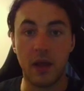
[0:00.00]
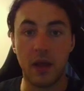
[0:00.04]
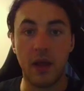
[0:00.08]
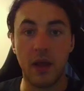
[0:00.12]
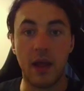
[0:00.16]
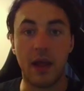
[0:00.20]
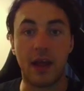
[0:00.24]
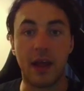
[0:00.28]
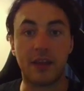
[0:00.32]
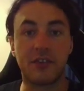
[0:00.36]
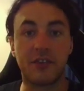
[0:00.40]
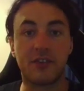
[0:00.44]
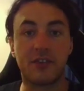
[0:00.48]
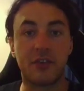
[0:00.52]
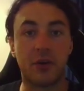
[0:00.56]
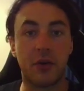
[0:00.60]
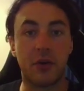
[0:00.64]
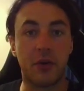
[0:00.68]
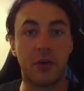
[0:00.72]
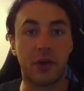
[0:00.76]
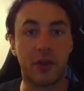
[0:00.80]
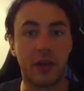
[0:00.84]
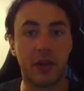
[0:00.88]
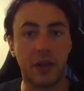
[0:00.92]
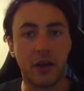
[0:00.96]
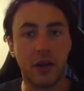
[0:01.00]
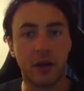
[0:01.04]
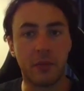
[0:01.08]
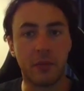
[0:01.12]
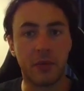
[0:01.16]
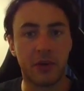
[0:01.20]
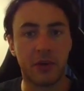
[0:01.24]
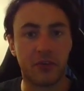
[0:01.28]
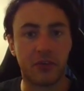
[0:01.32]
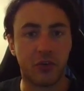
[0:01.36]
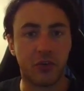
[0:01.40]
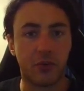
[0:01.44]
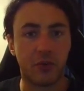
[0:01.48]
And so here I'm going
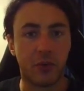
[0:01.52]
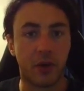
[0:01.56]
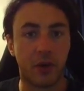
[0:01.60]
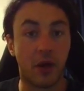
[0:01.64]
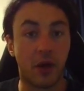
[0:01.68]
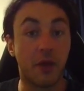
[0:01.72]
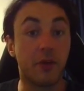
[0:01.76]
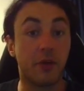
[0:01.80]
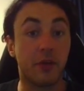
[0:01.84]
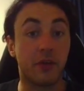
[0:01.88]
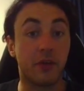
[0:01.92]
to show you another